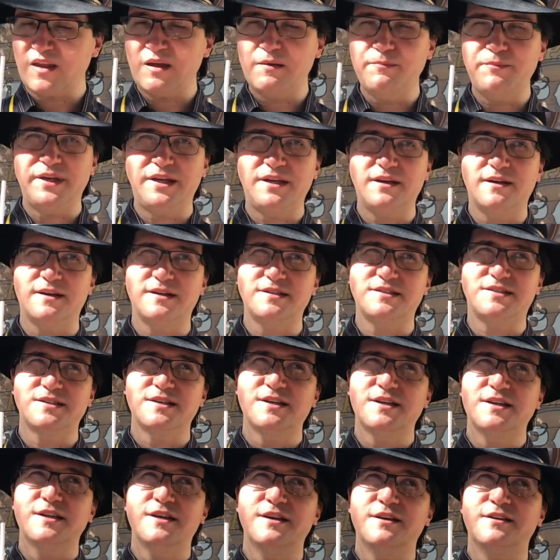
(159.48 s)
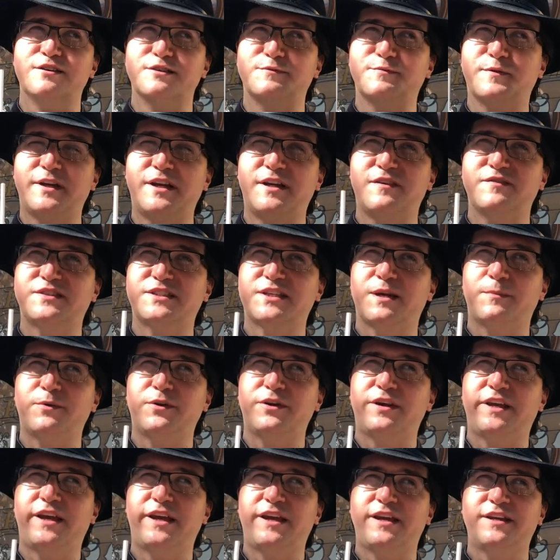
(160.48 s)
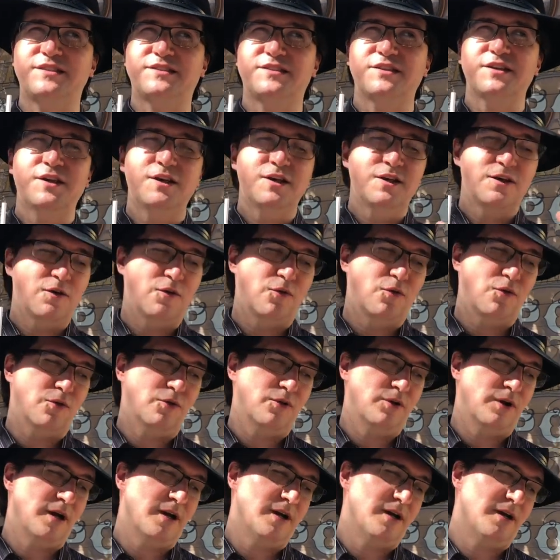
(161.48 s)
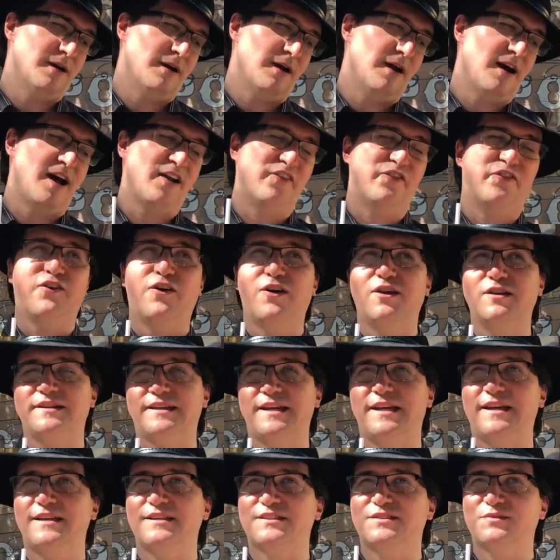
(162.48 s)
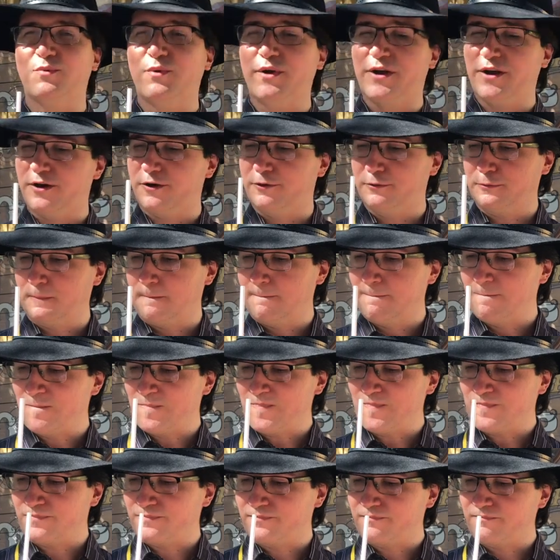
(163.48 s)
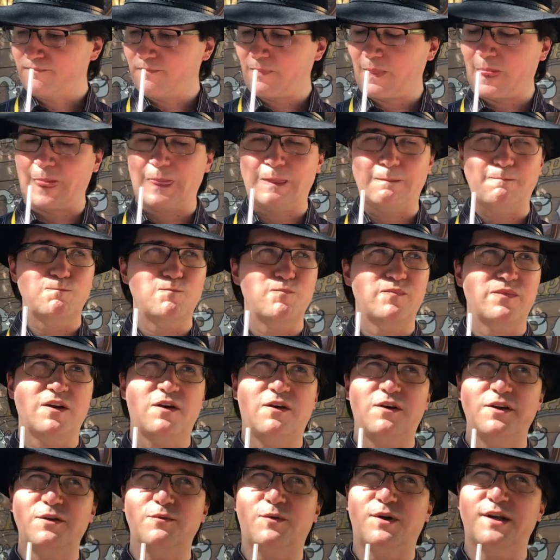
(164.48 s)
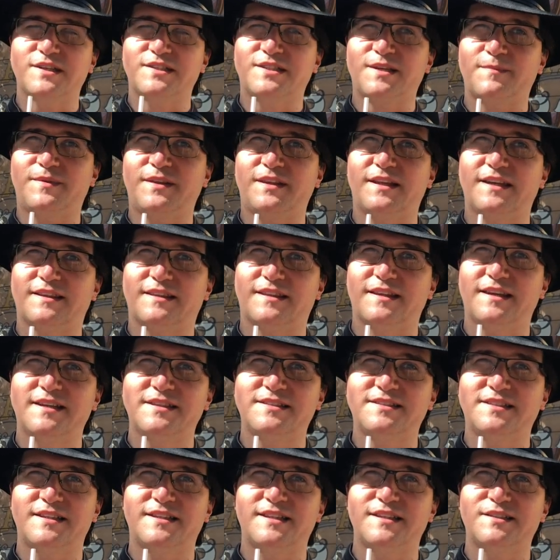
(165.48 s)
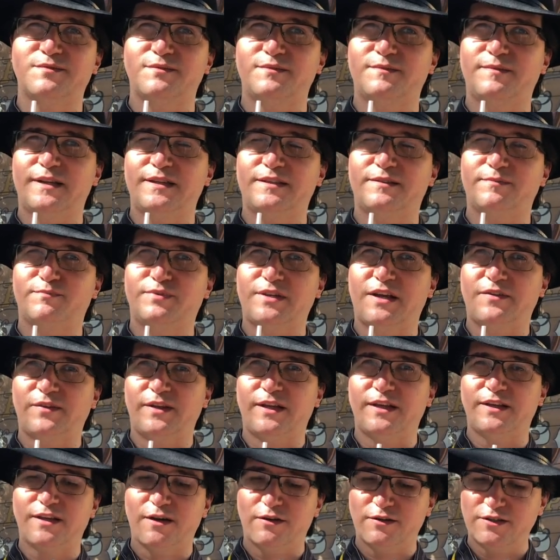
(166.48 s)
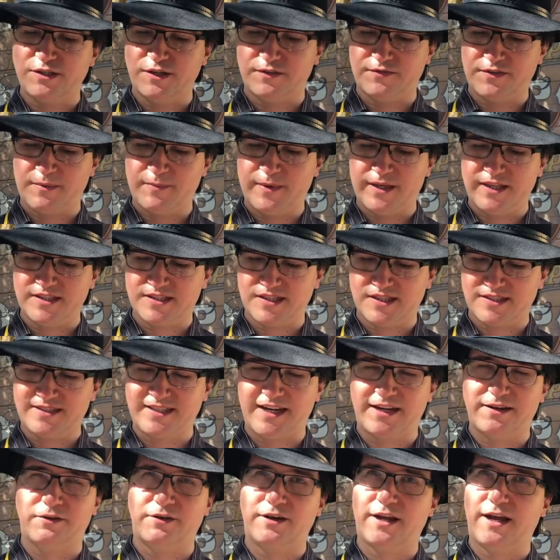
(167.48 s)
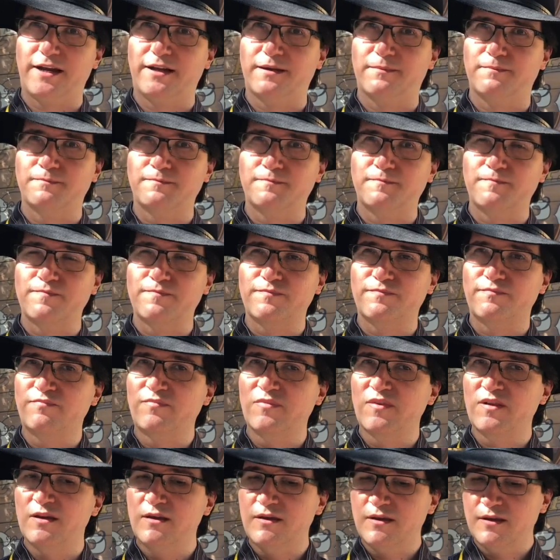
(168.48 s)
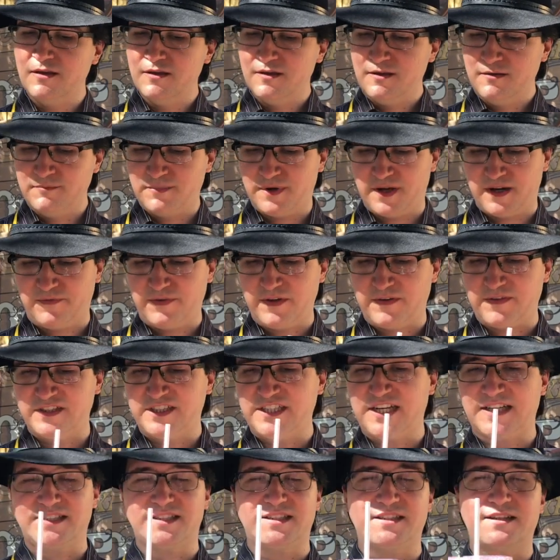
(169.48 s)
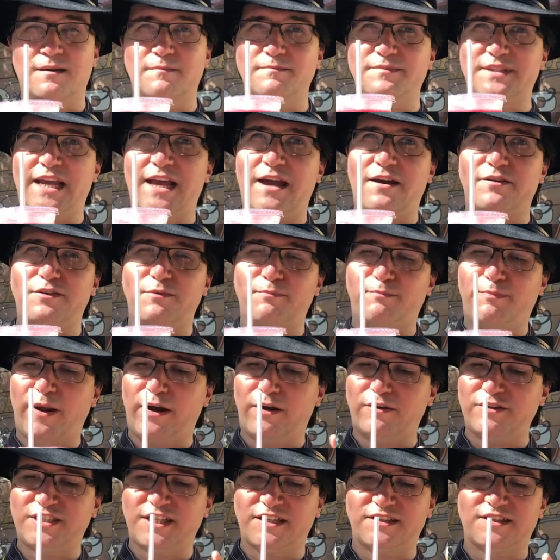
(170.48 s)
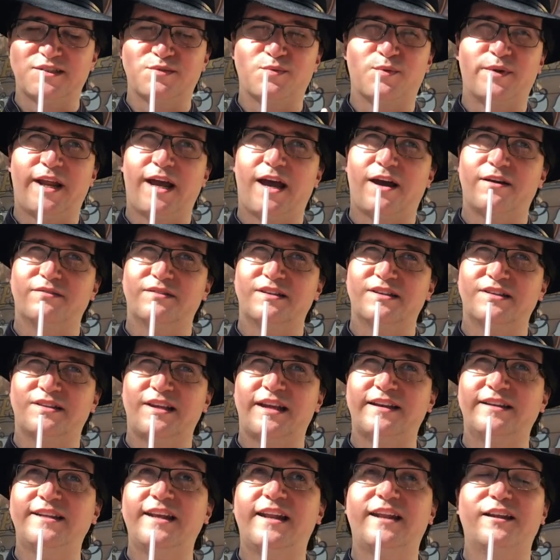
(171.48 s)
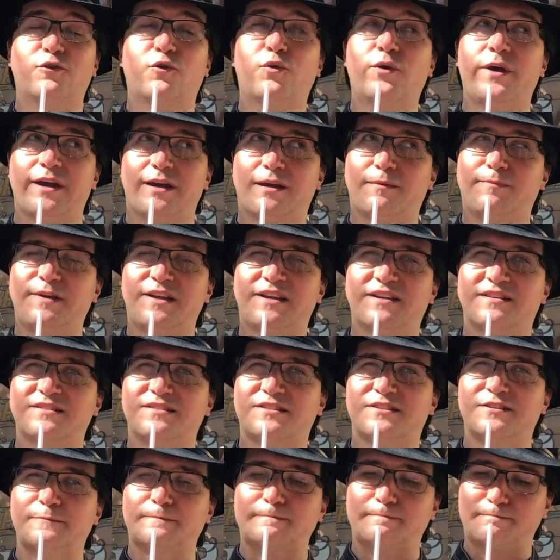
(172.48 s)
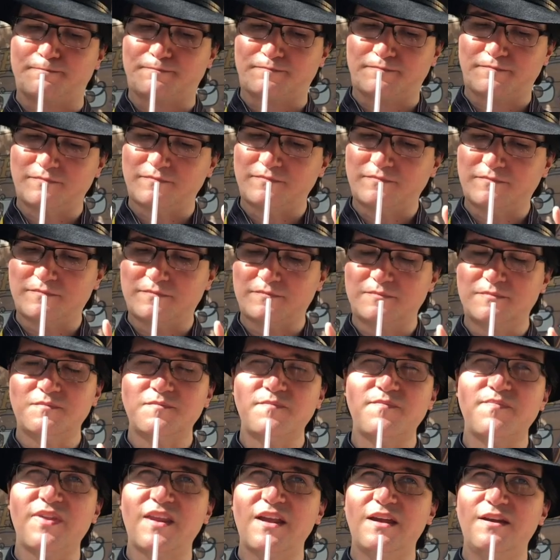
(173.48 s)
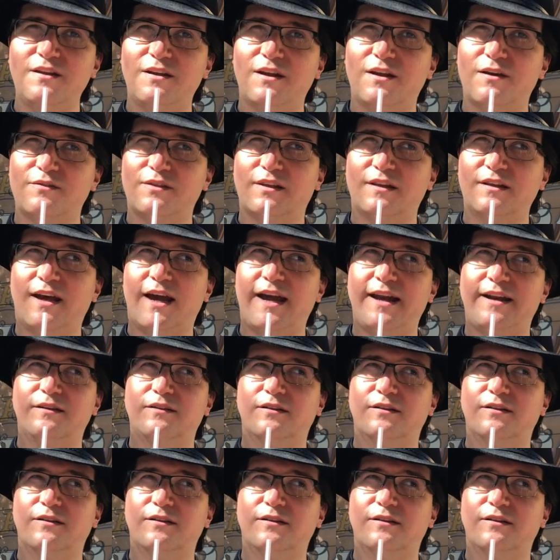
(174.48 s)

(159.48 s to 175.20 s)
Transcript: because there's plenty of summer days or uh, hot fall days where all you want is something like this, and this would be definitely go-to if they made this a standard item. But if you have the chance to come down, you better check this one out and get it quick because, you know, the line